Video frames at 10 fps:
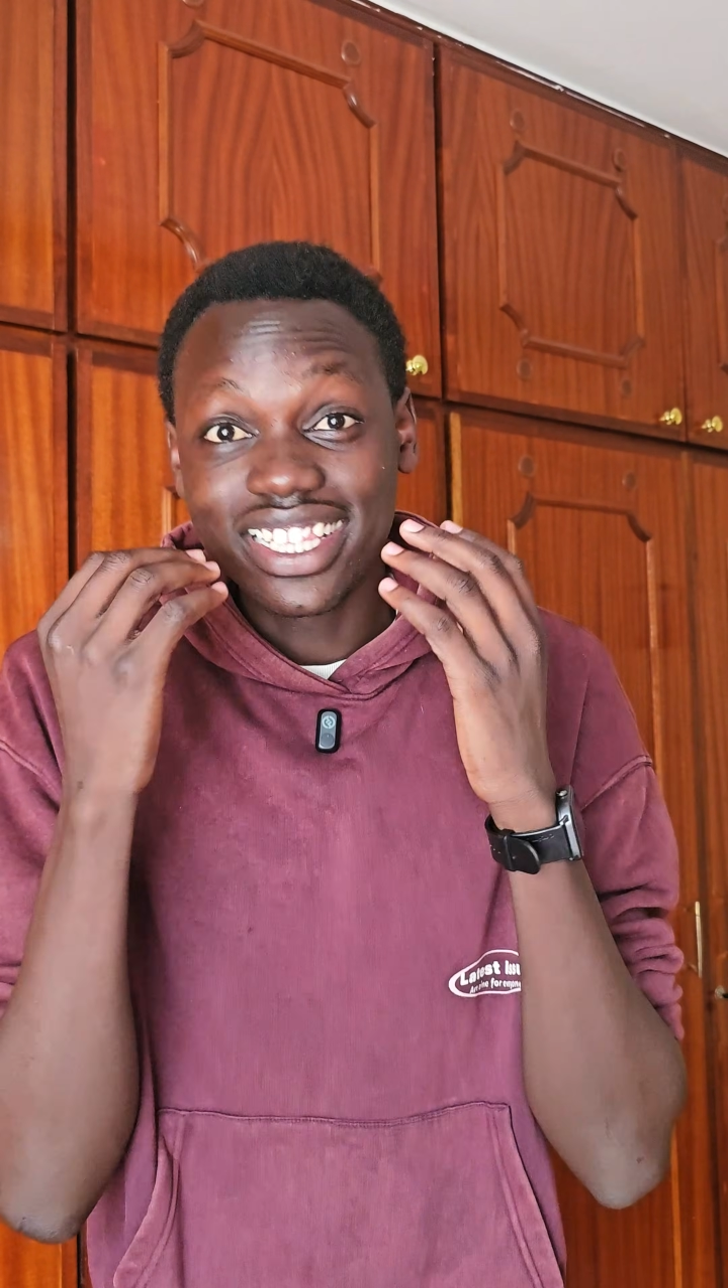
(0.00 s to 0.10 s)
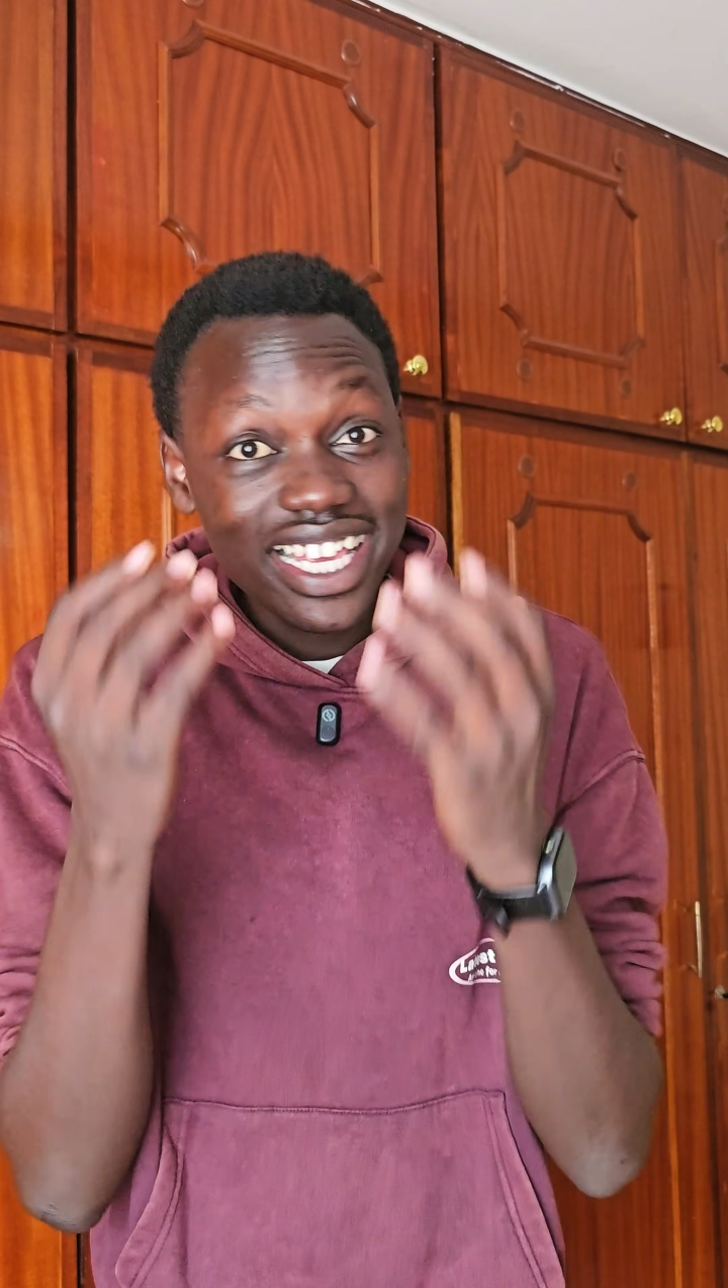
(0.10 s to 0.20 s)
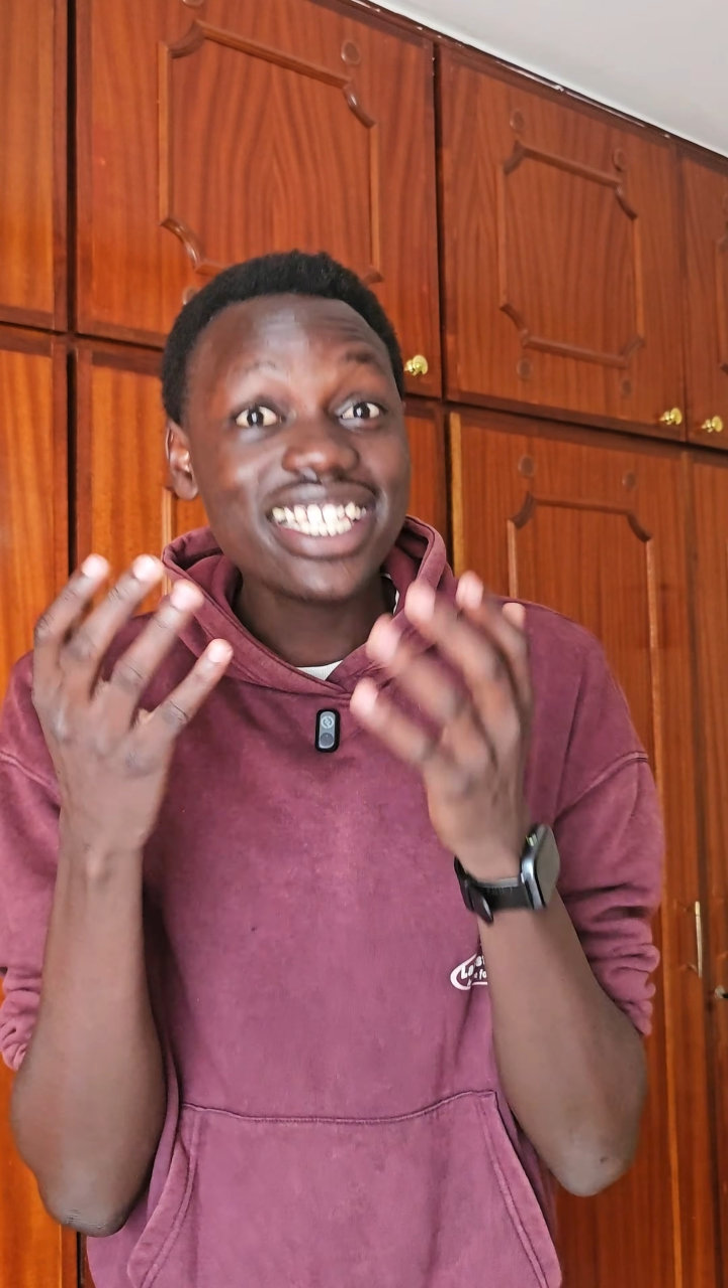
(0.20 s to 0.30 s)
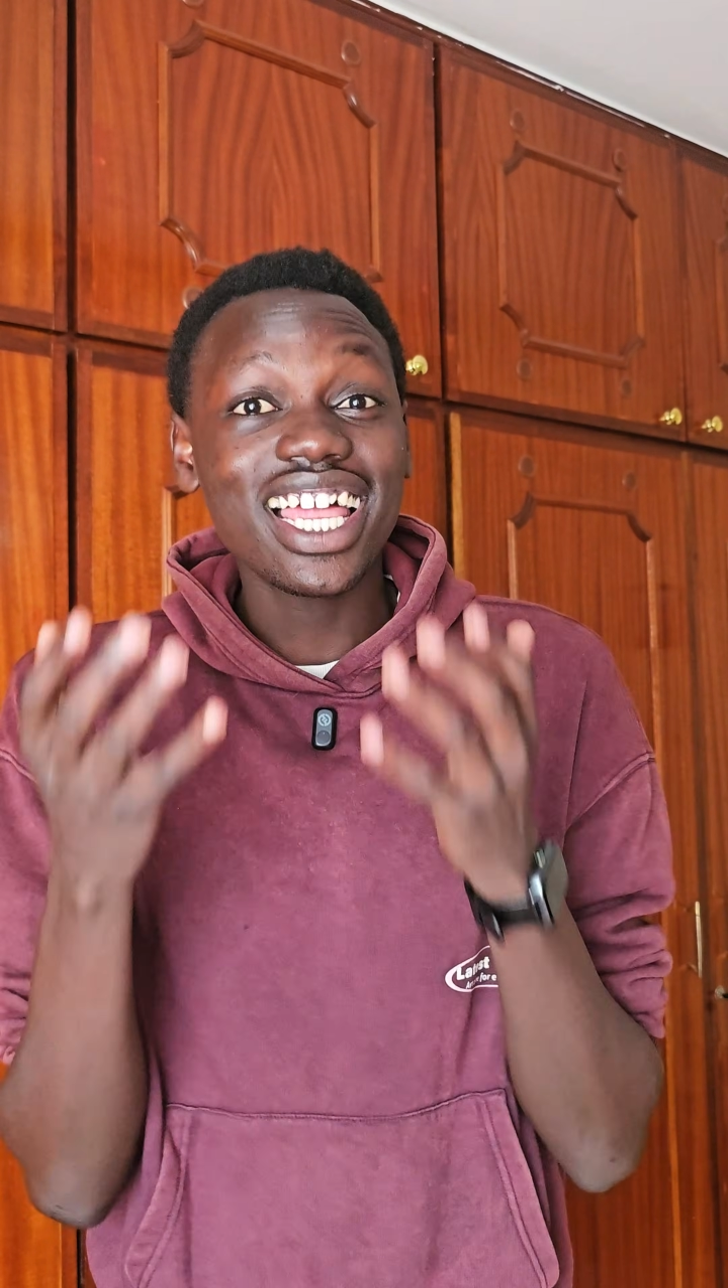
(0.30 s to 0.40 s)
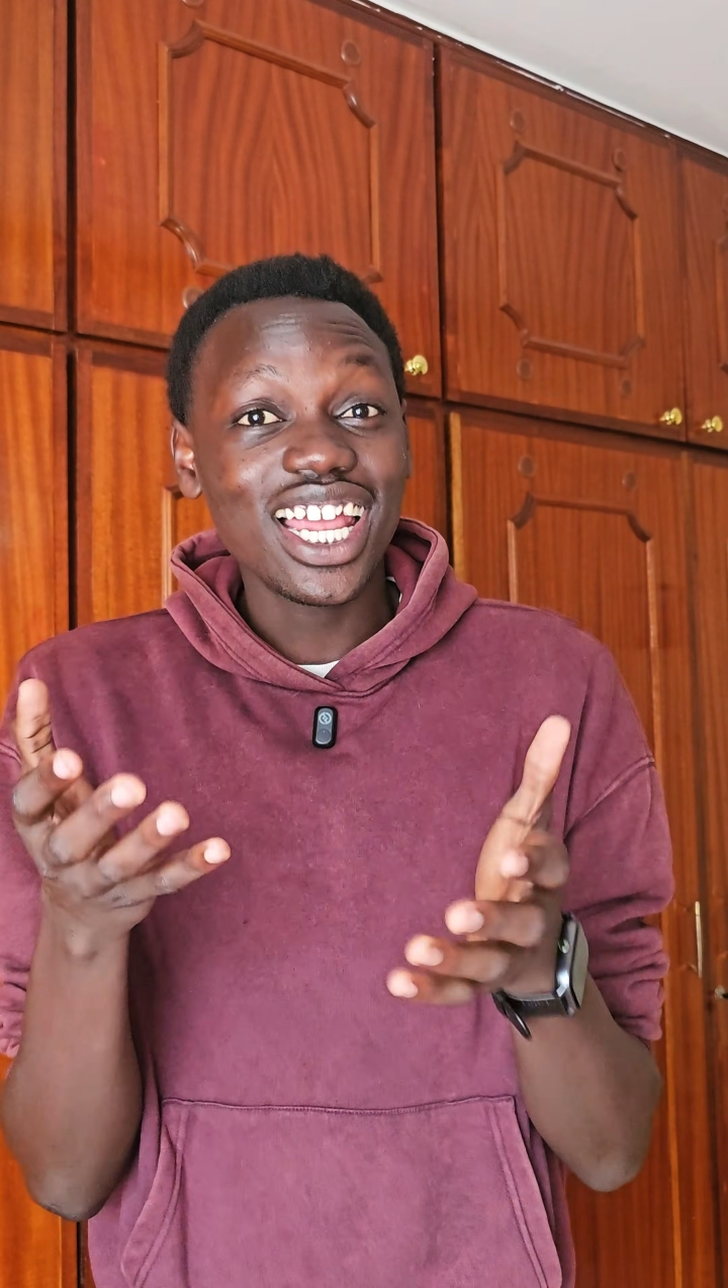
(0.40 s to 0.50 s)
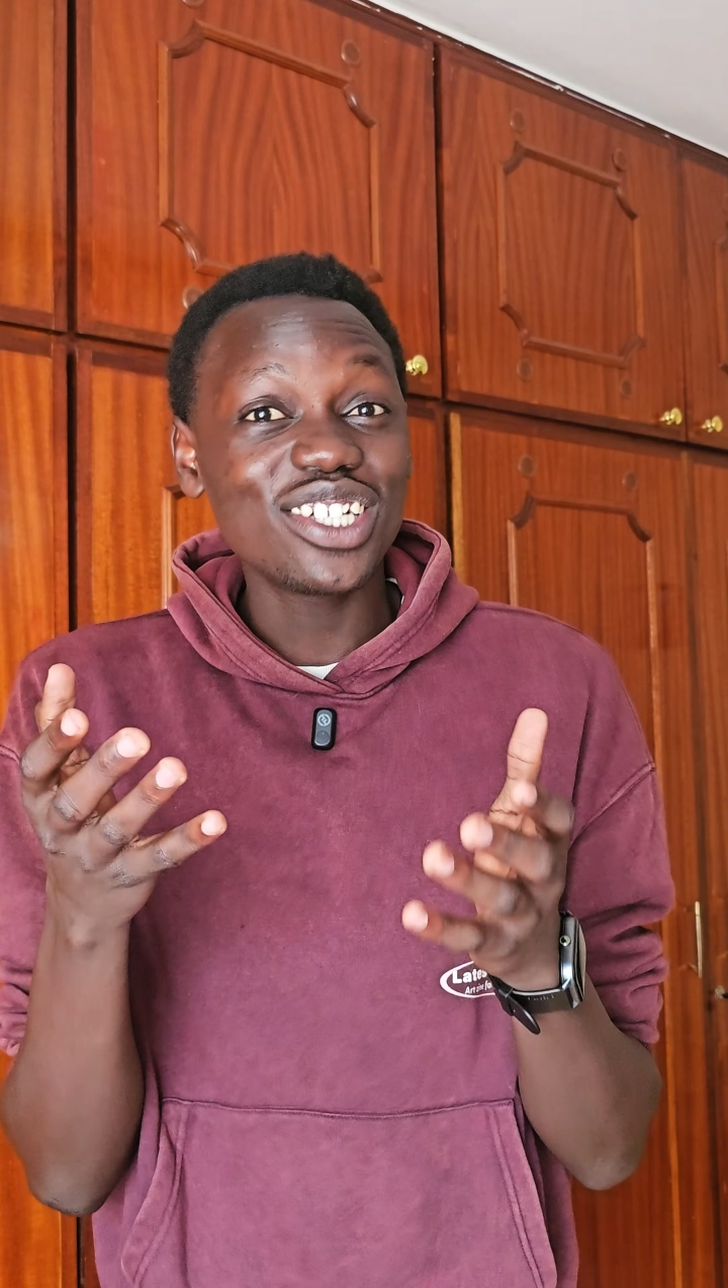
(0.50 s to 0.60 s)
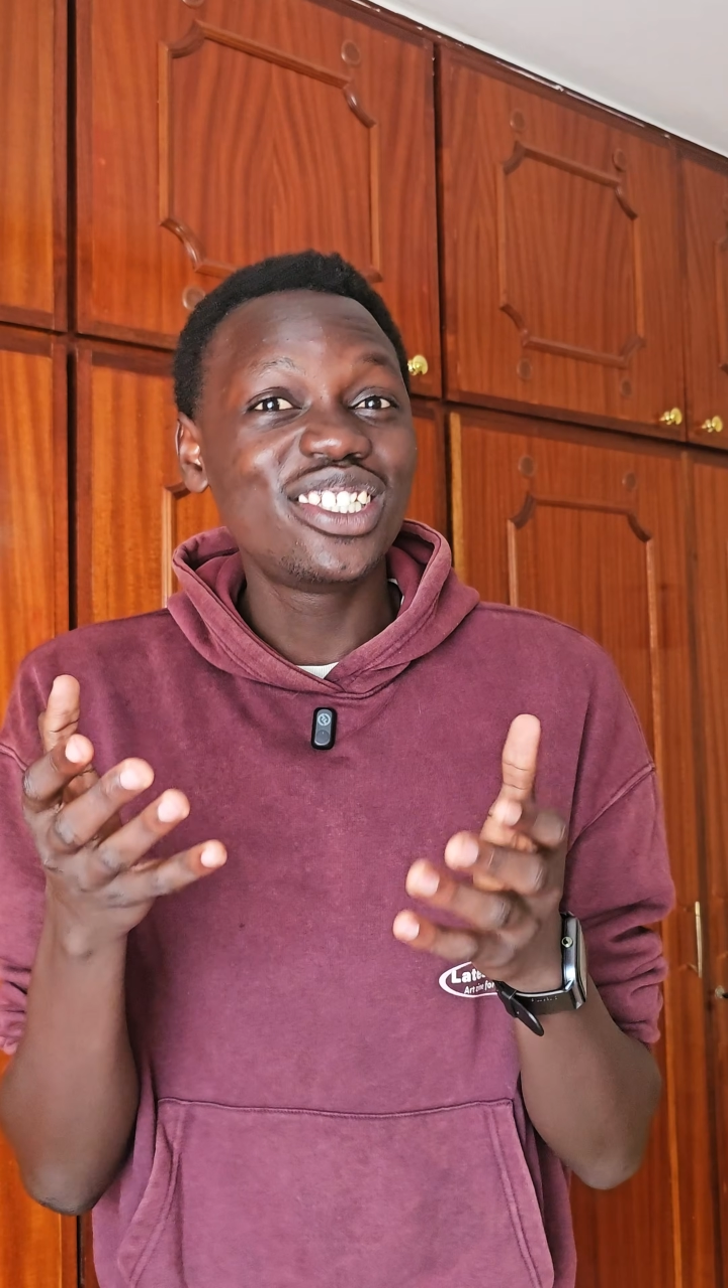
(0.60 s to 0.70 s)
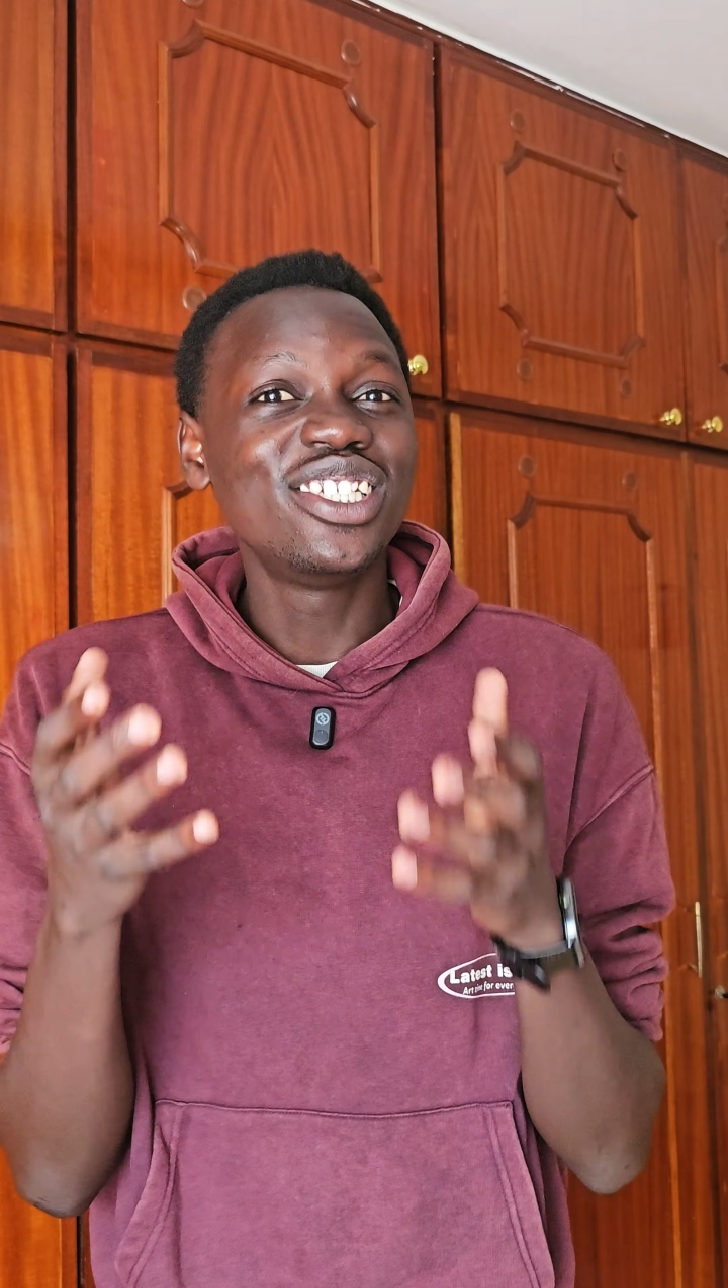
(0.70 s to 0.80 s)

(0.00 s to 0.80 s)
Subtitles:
This allows